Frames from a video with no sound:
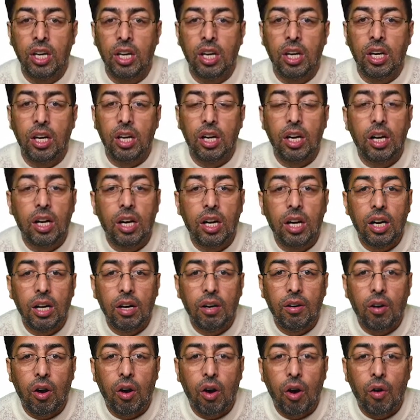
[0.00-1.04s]

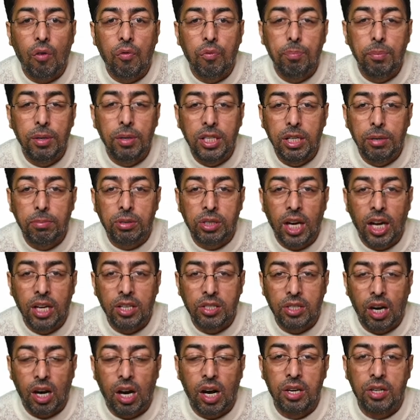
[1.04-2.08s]
of medium-sized
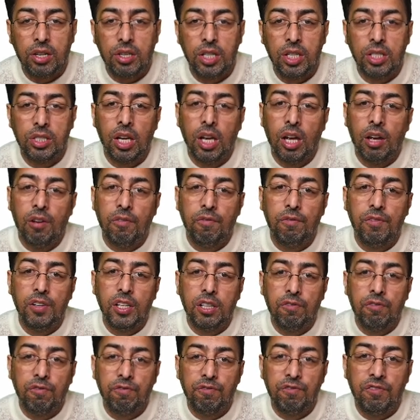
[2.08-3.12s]
arteries with
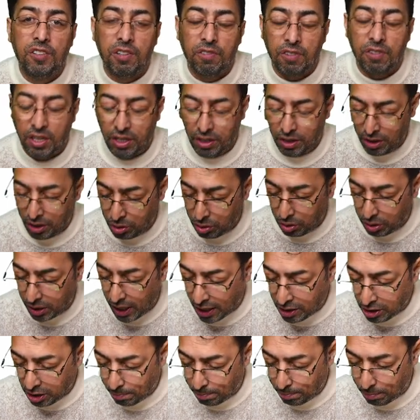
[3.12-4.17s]
fever. So that's
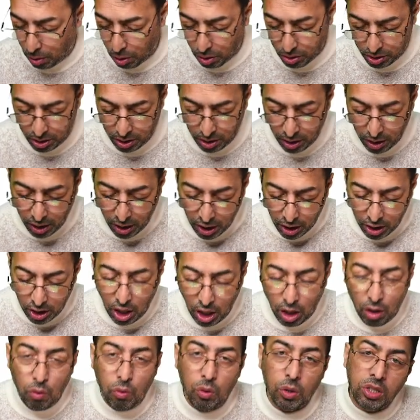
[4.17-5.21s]
important.
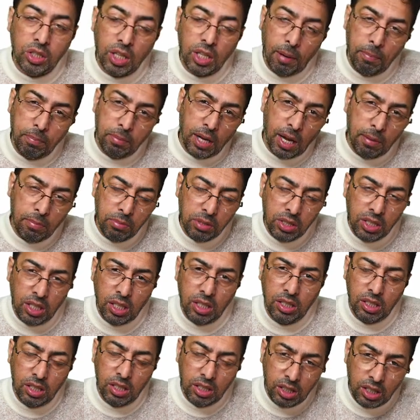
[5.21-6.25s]
Now, sometimes
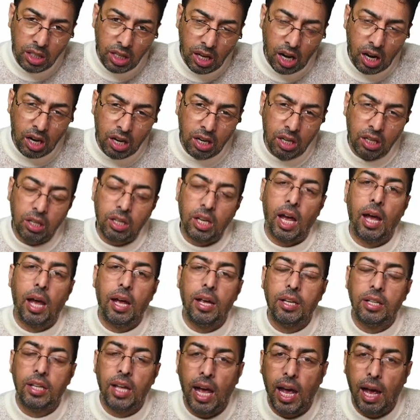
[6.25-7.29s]
they are in the
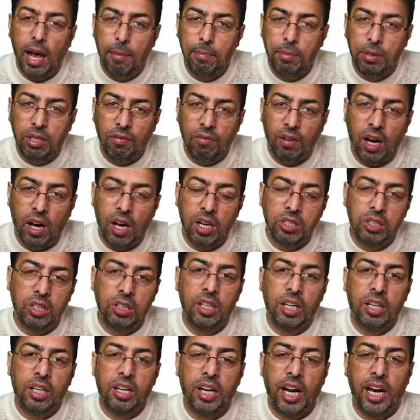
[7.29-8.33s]
habit of asking the
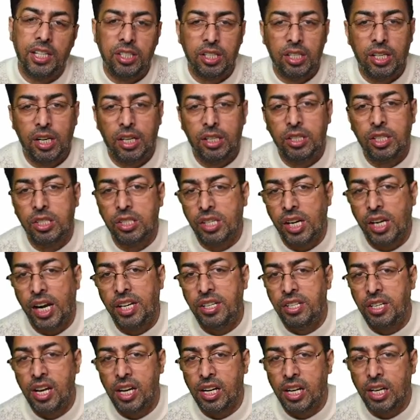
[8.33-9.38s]
criteria, and these
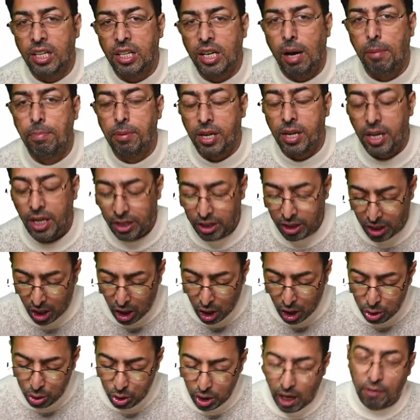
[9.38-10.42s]
criteria get upgraded.
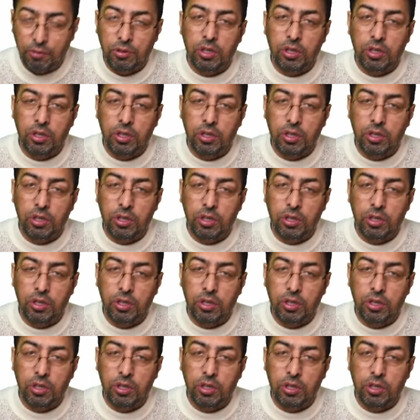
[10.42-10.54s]
You have to